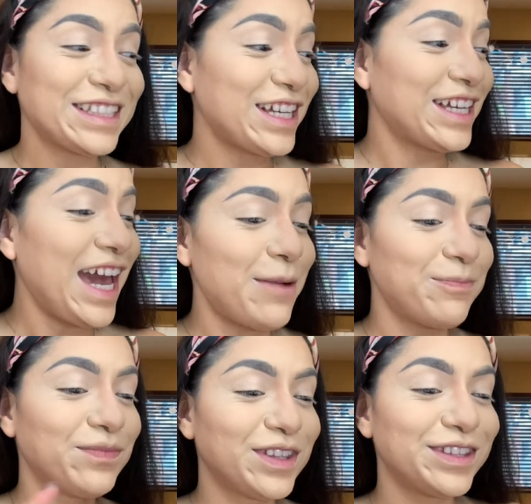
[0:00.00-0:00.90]
Okay,
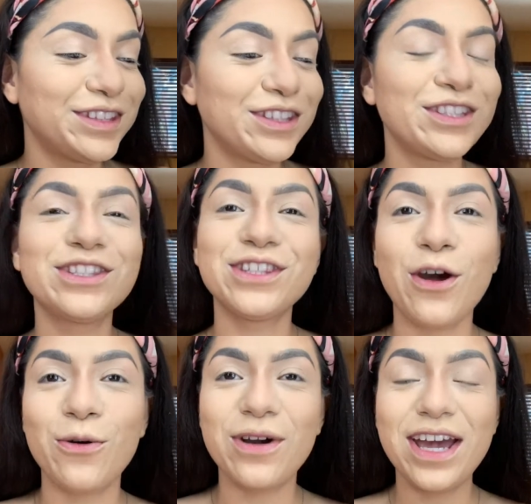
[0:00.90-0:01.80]
so
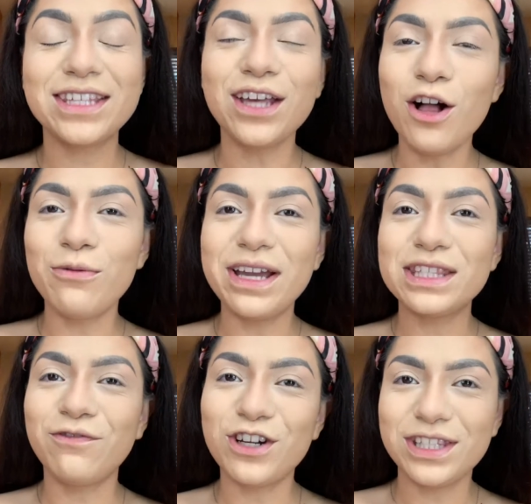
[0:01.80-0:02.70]
as always,
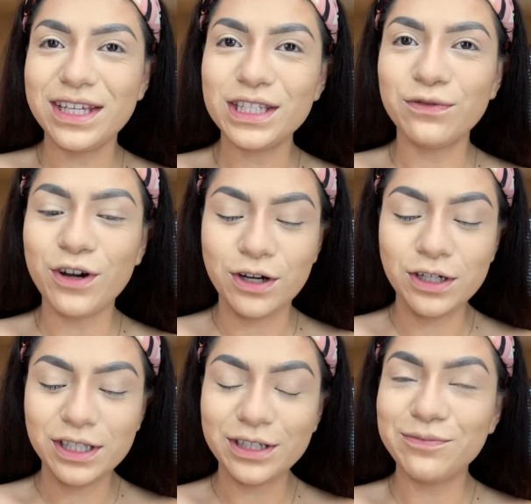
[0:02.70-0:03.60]
first things
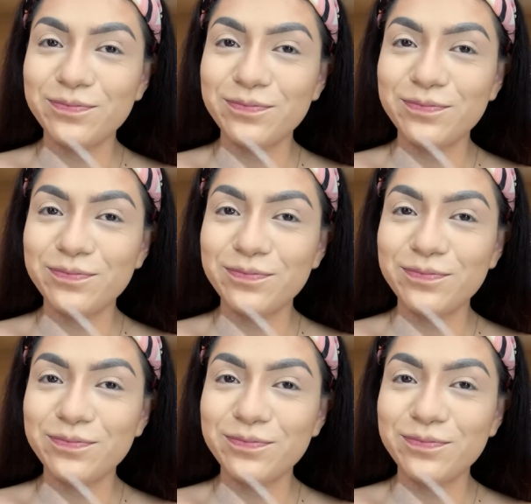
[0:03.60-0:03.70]
first,